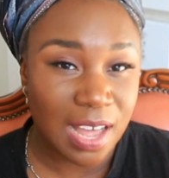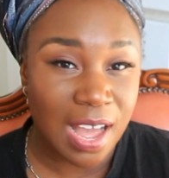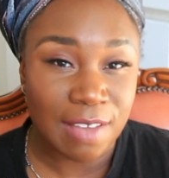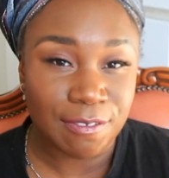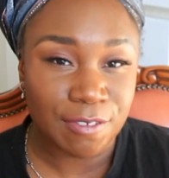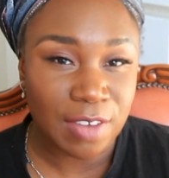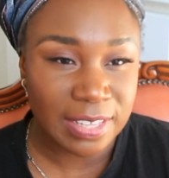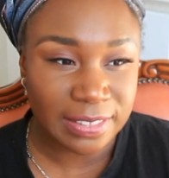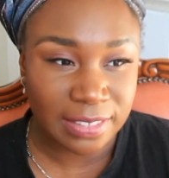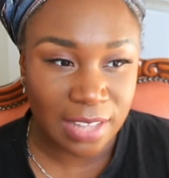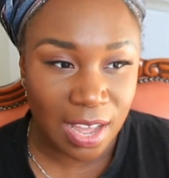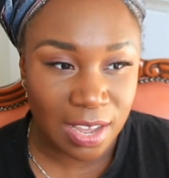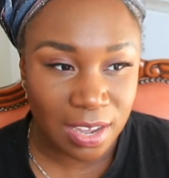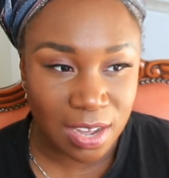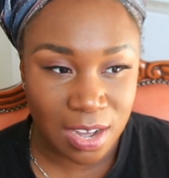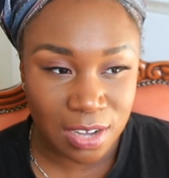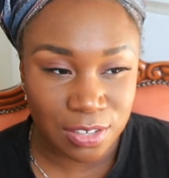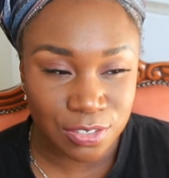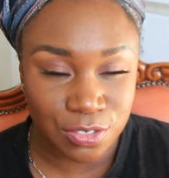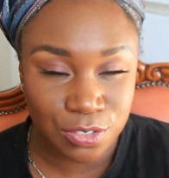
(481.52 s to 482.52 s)
I find that I
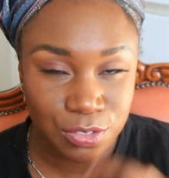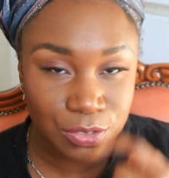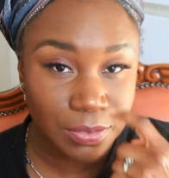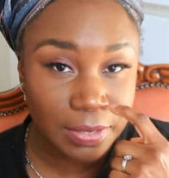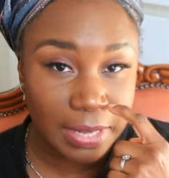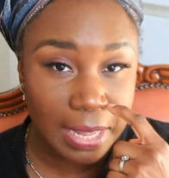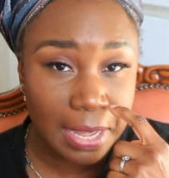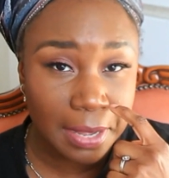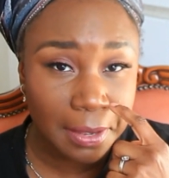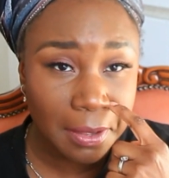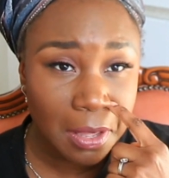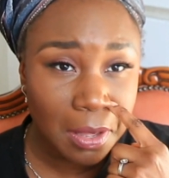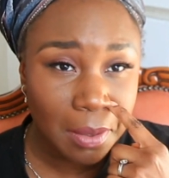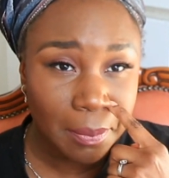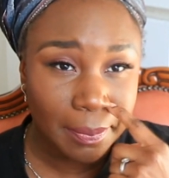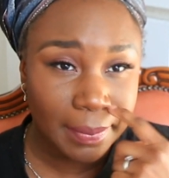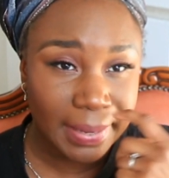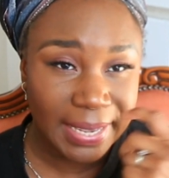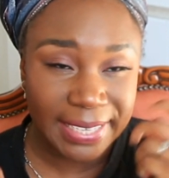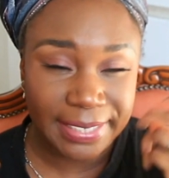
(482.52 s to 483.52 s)
can't do that.
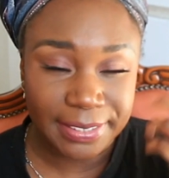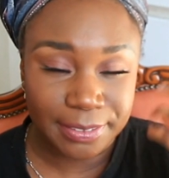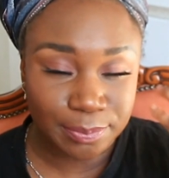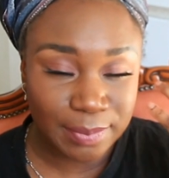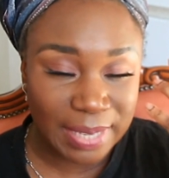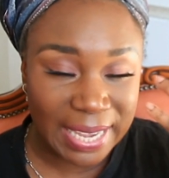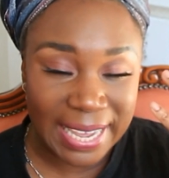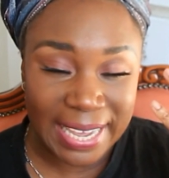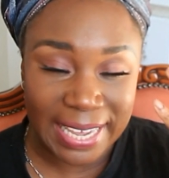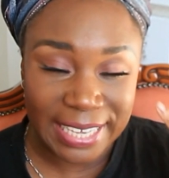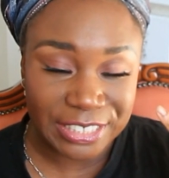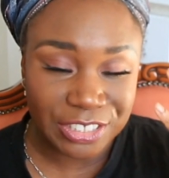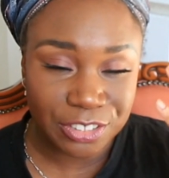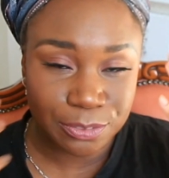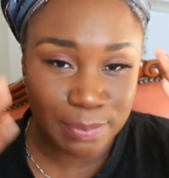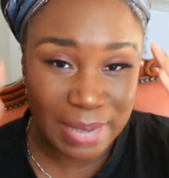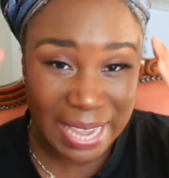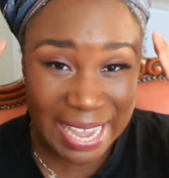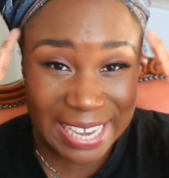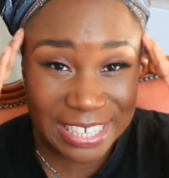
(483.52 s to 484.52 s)
My
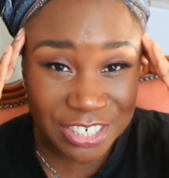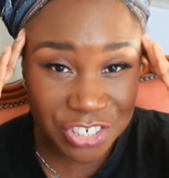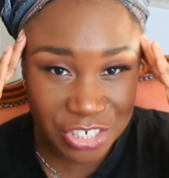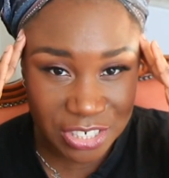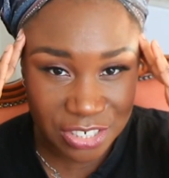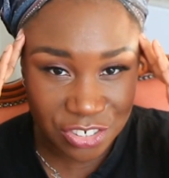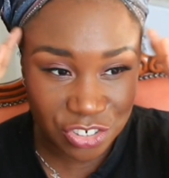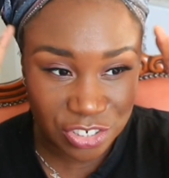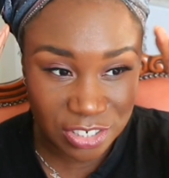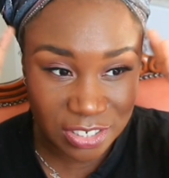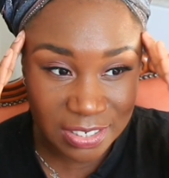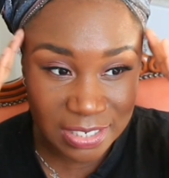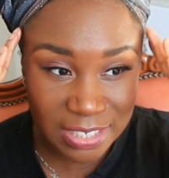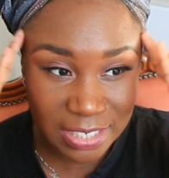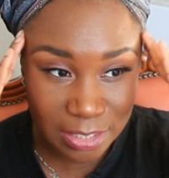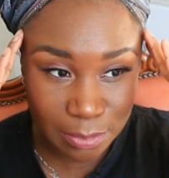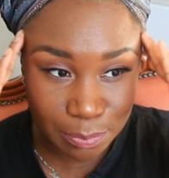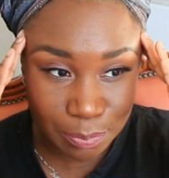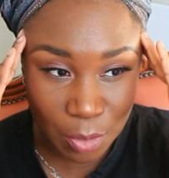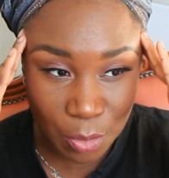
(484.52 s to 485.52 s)
edges just
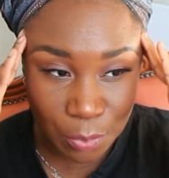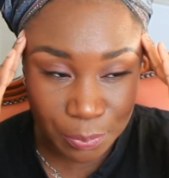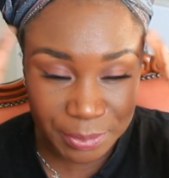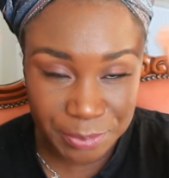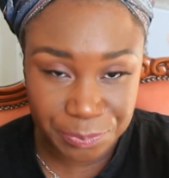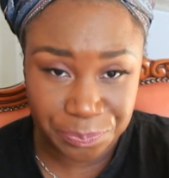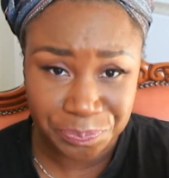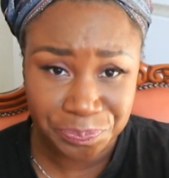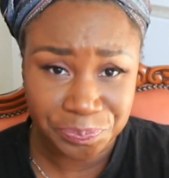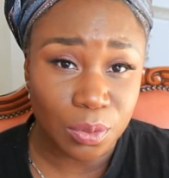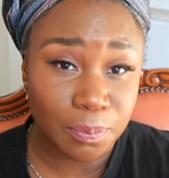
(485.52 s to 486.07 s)
need a moment.